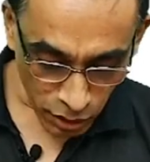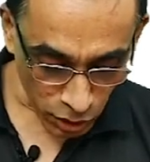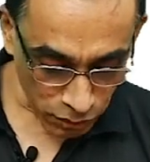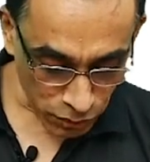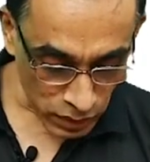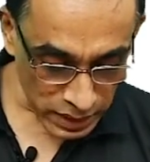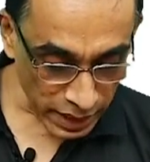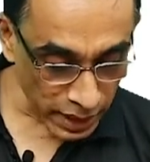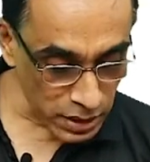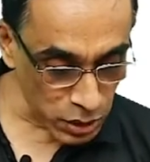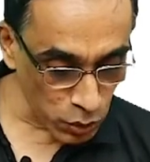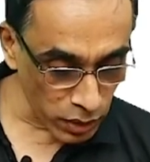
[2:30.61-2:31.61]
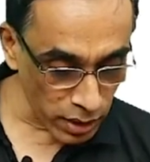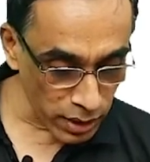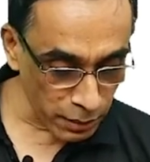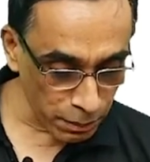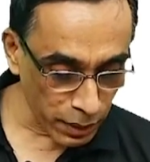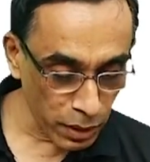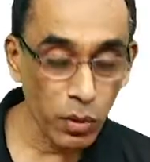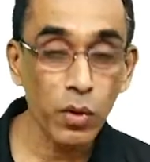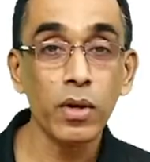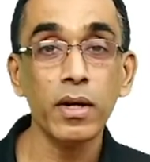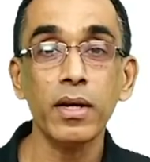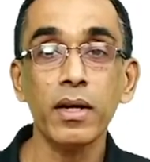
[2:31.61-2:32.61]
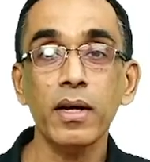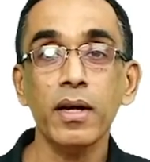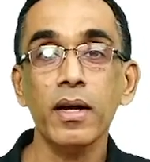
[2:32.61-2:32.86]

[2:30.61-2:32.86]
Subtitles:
of course H will depend on